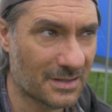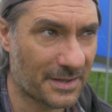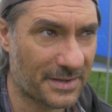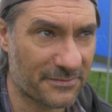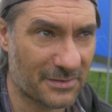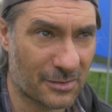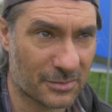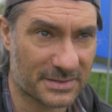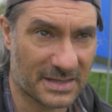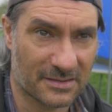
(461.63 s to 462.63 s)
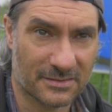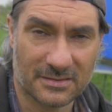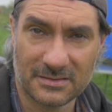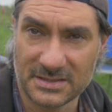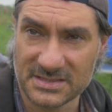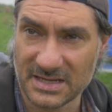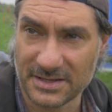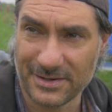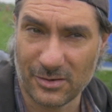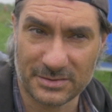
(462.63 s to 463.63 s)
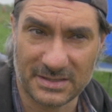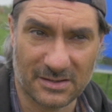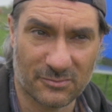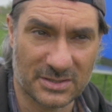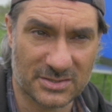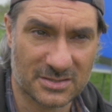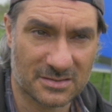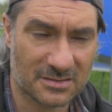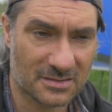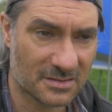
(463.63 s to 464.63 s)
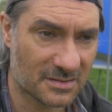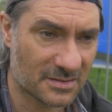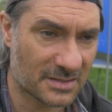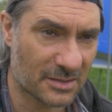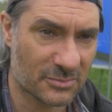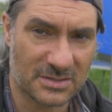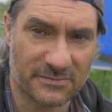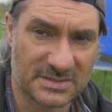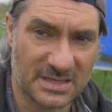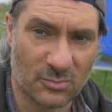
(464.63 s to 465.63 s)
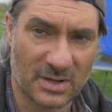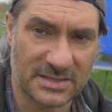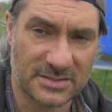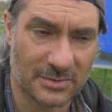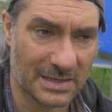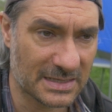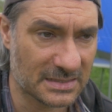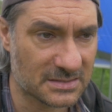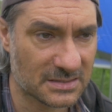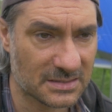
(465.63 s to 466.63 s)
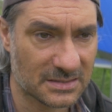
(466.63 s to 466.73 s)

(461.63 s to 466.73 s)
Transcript: another lockdown, the second lockdown, which was obviously way too late,